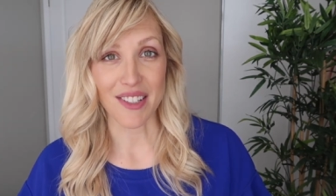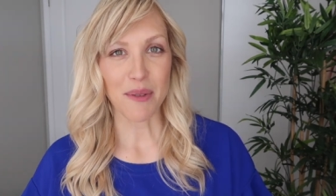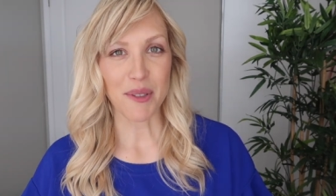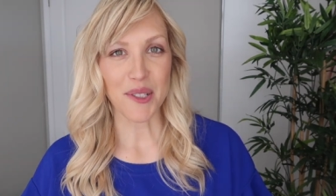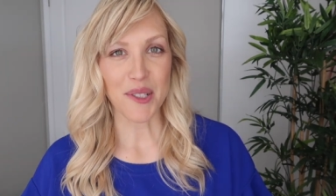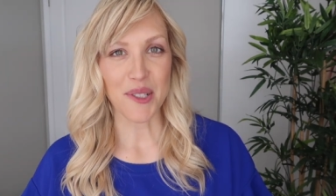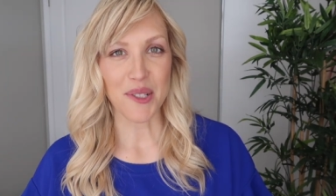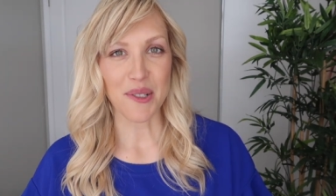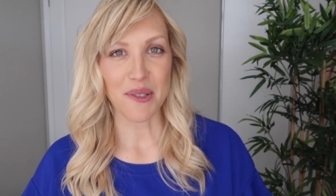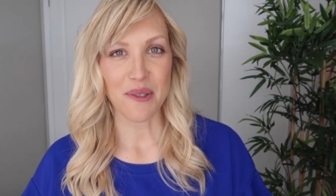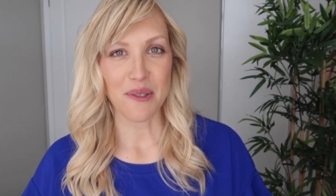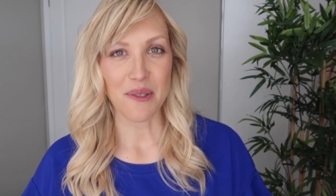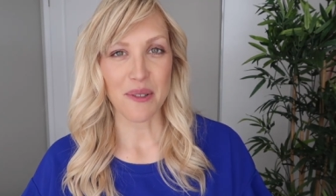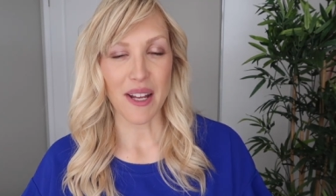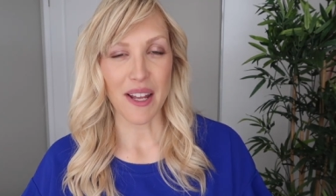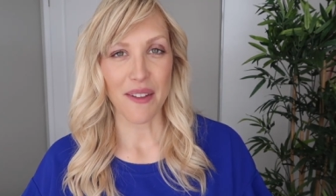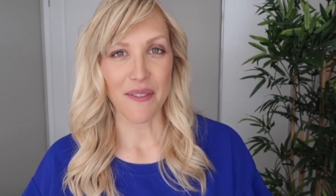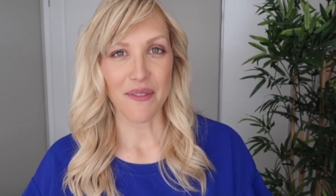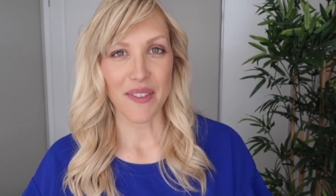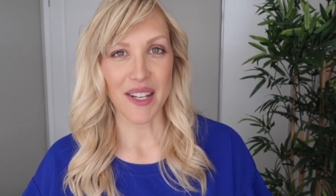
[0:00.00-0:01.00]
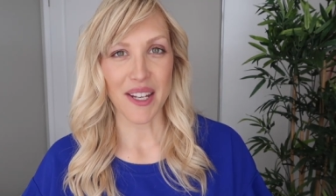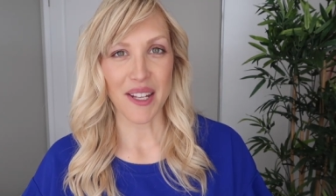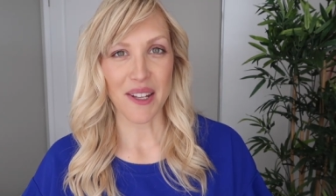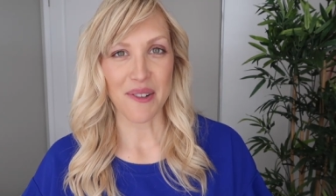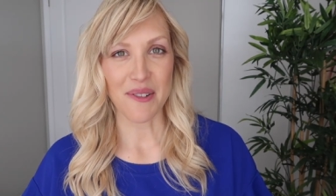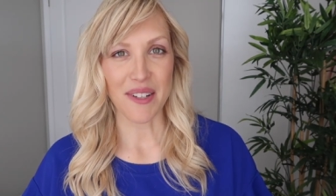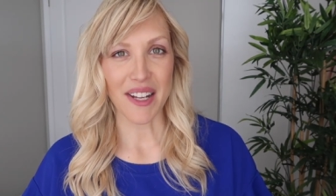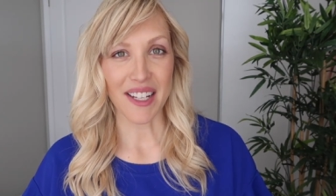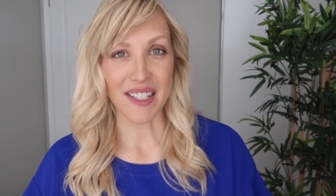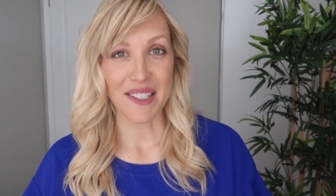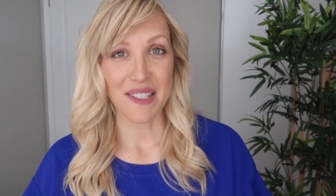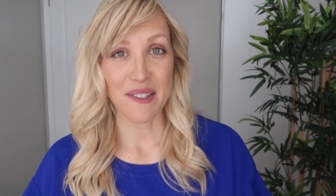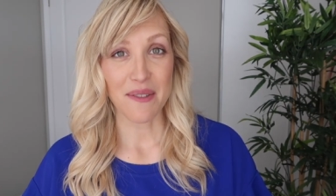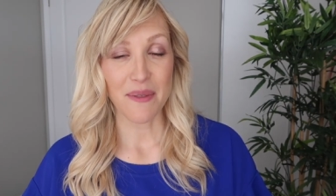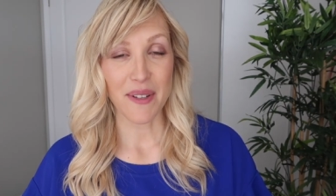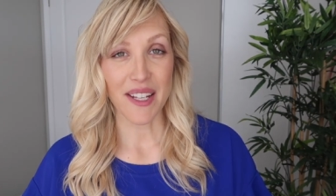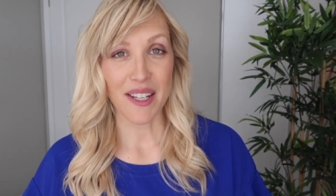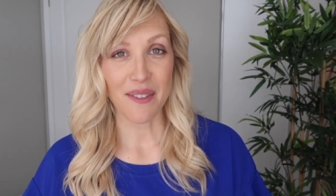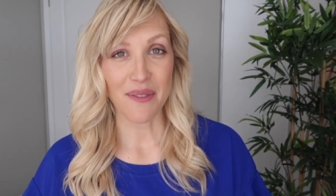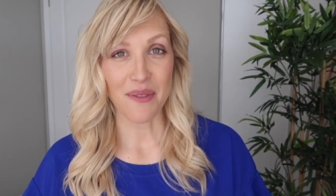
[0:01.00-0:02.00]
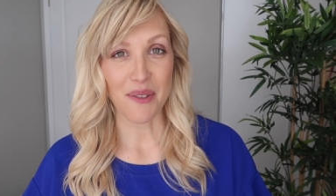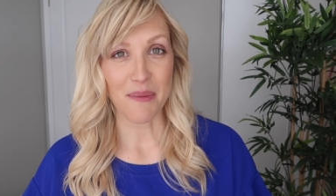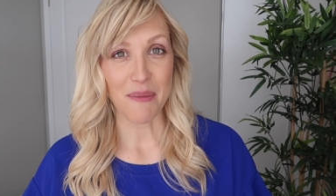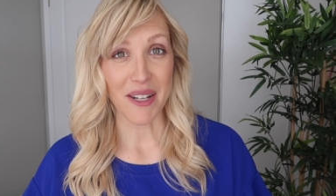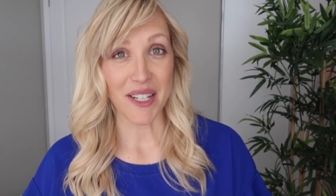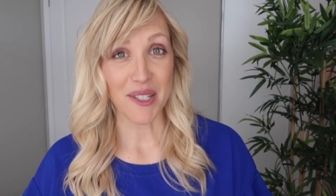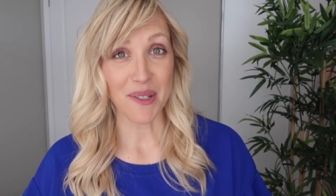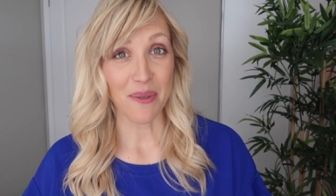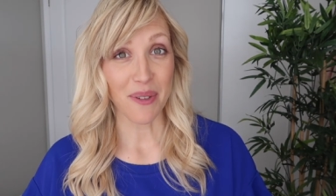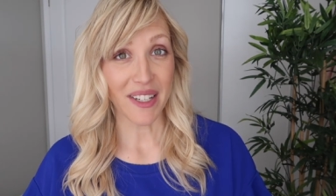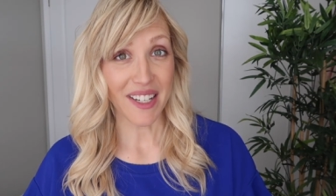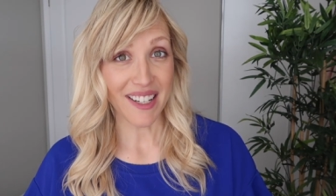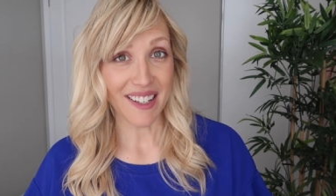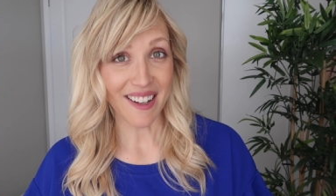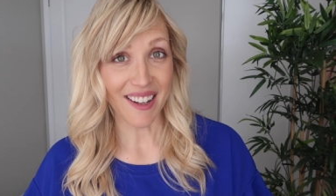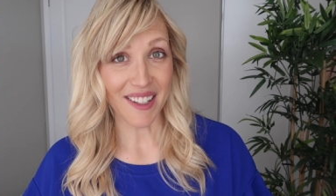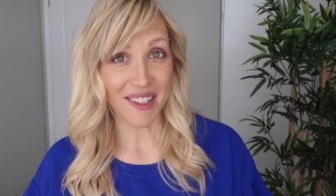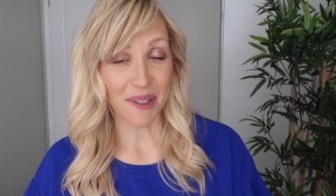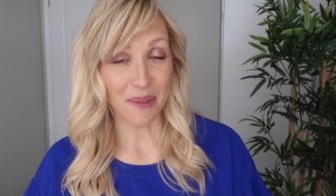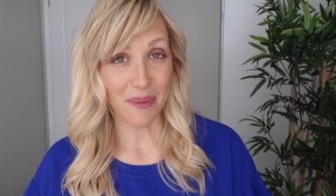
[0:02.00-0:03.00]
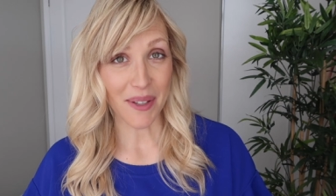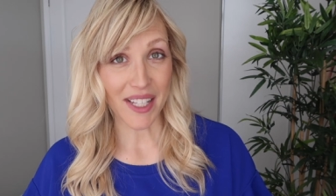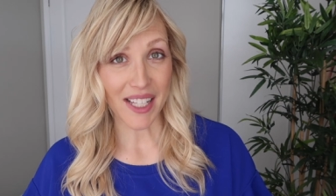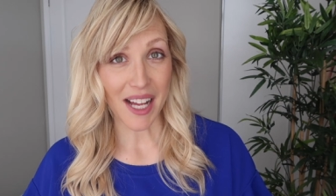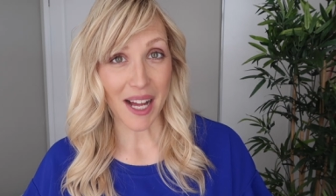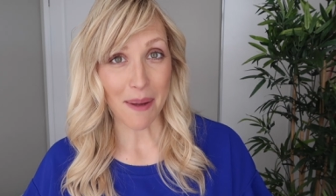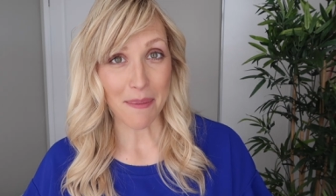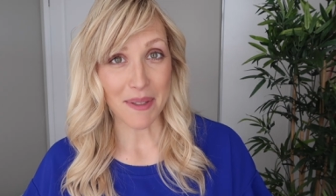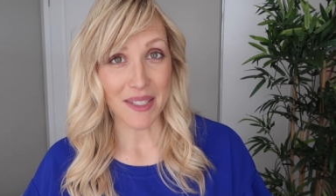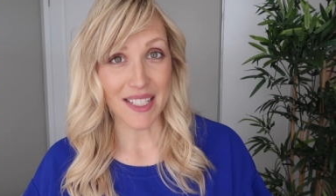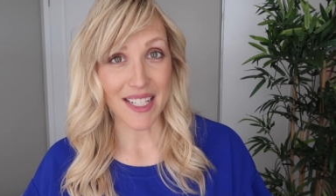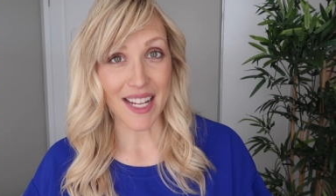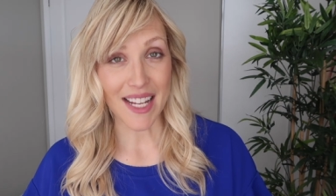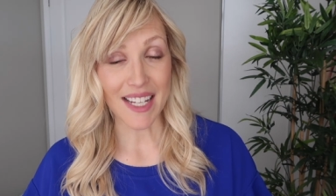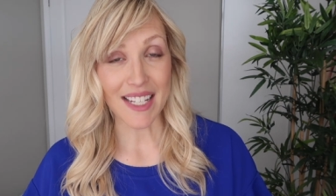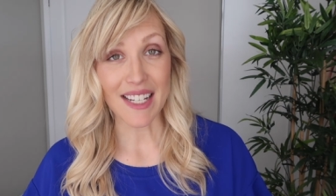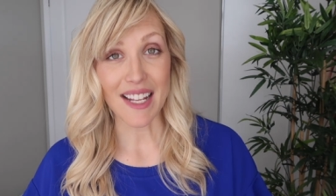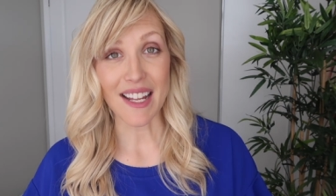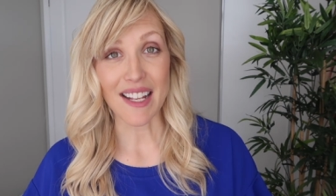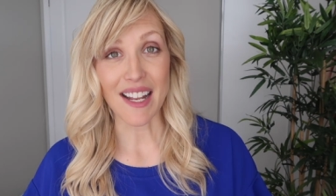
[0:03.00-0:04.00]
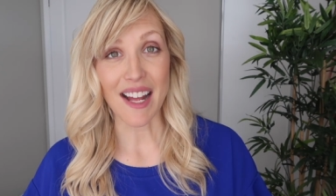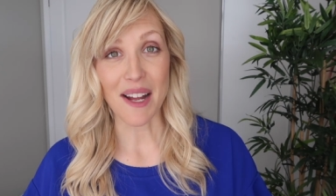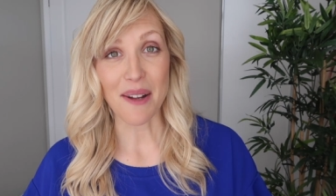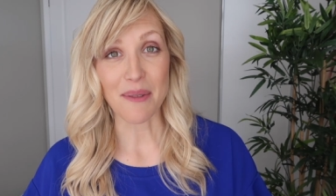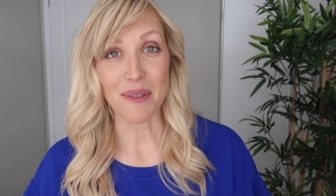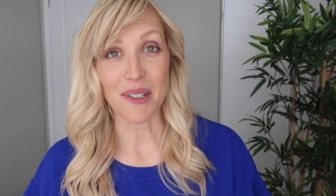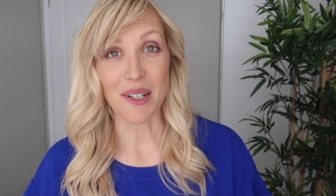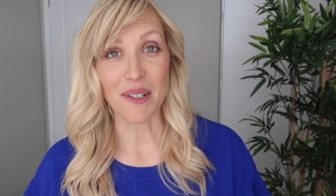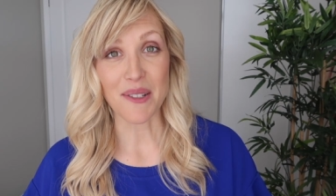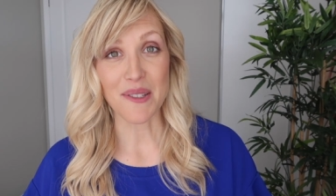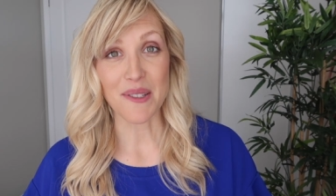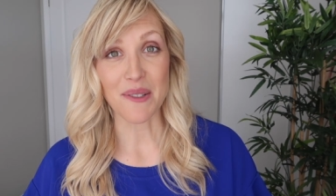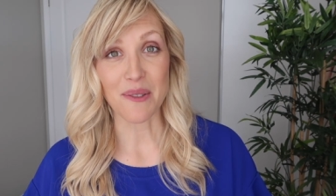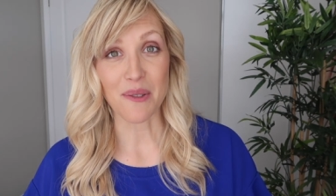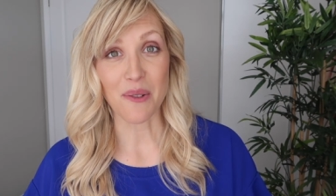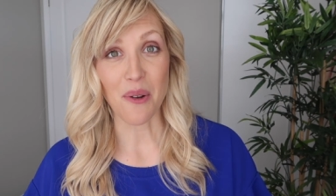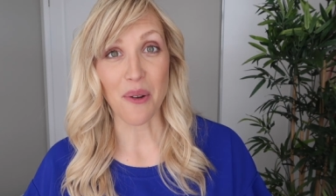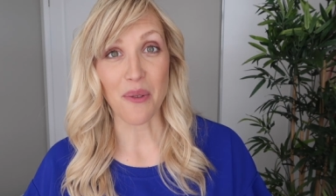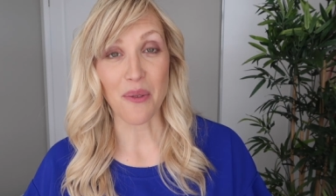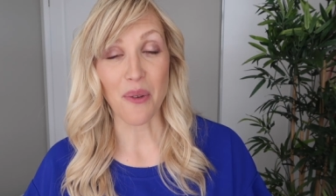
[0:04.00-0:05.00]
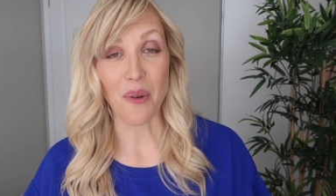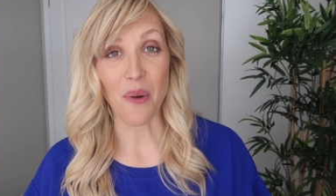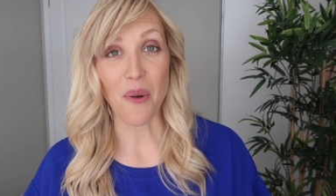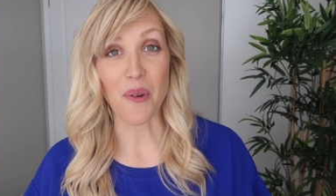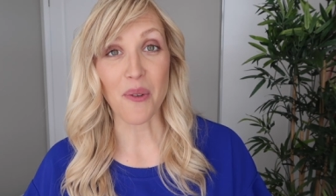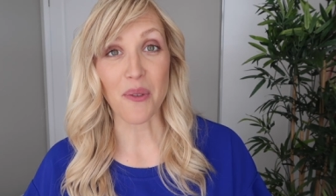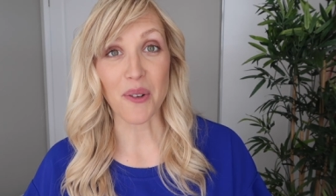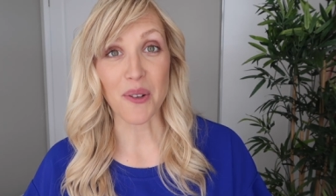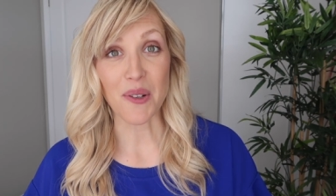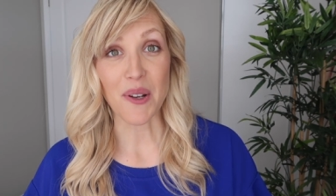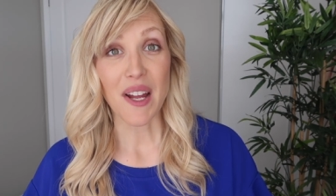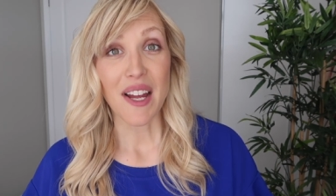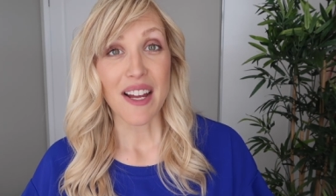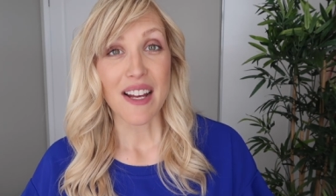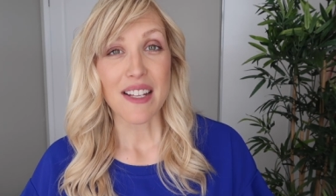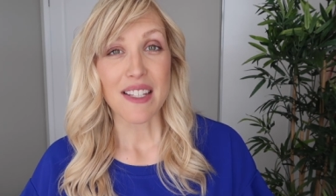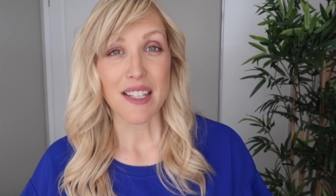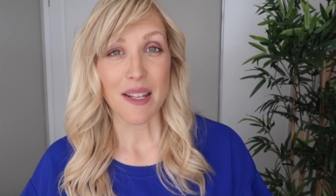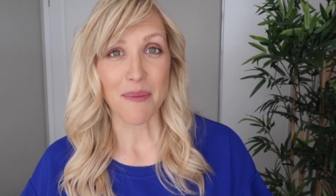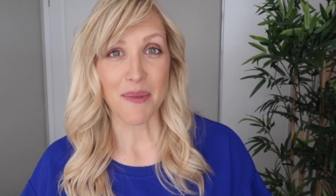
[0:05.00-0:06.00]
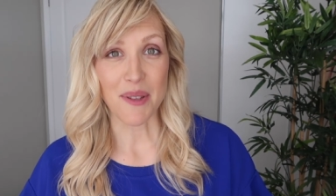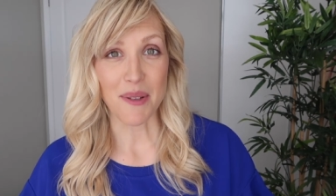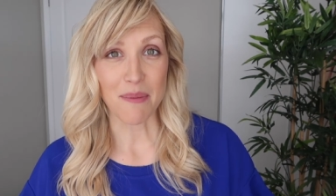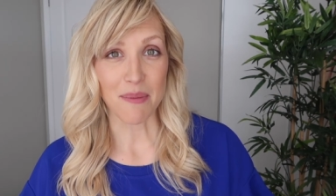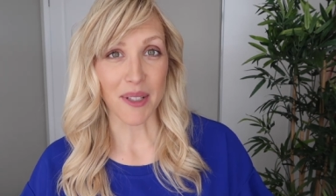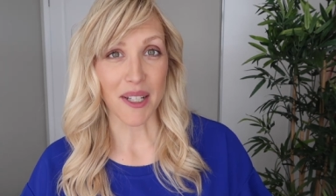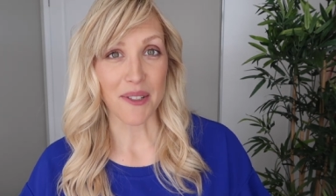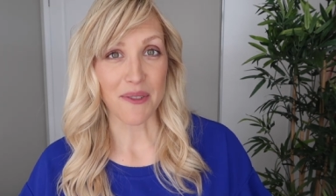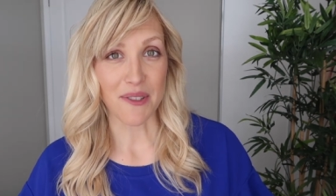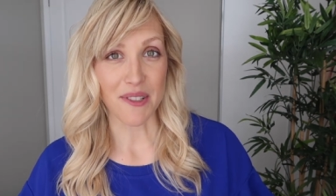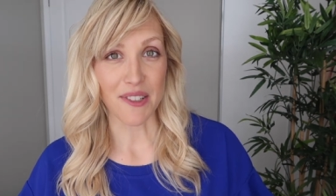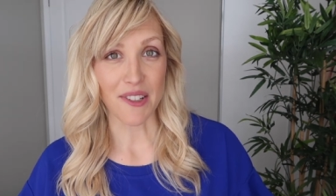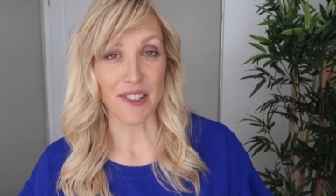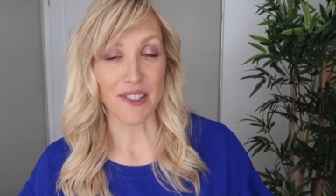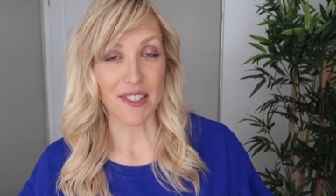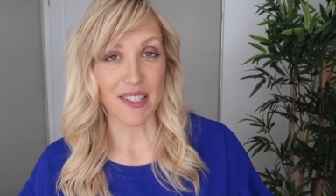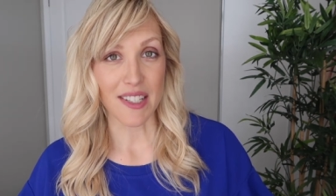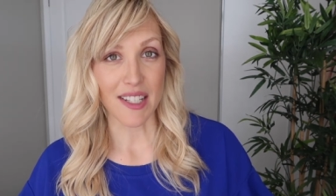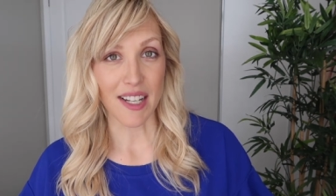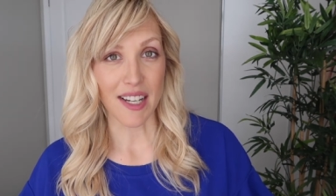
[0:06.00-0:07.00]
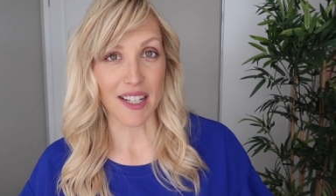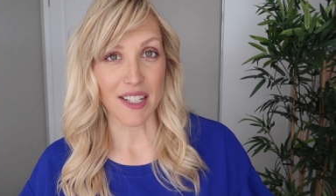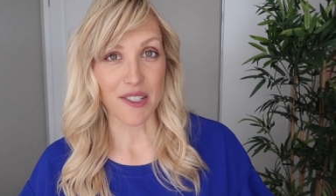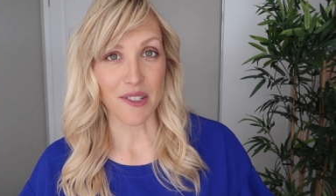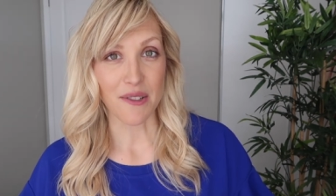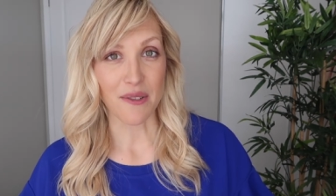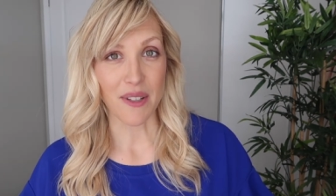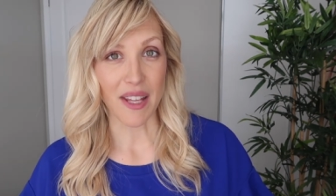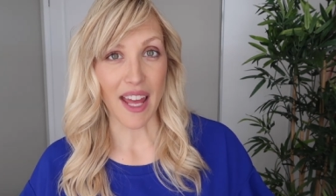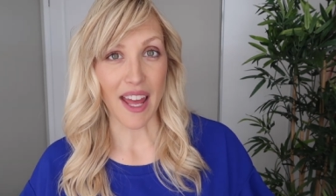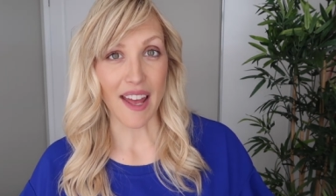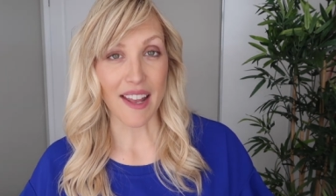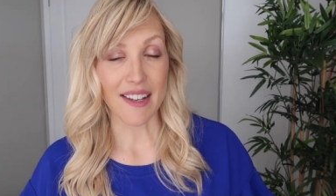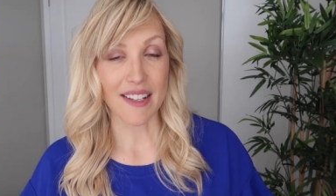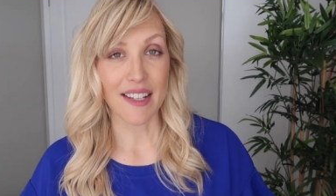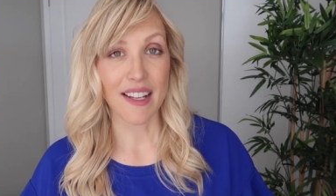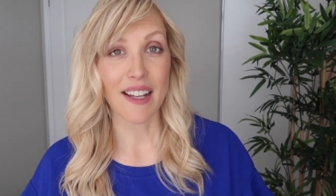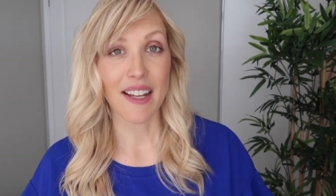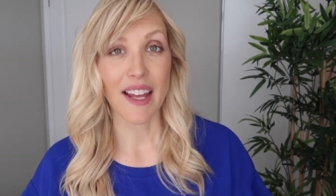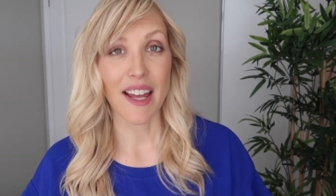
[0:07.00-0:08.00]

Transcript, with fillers: I will do a video next week for my twenty-ninth week update, and I will also go over some of the blood results that I do get.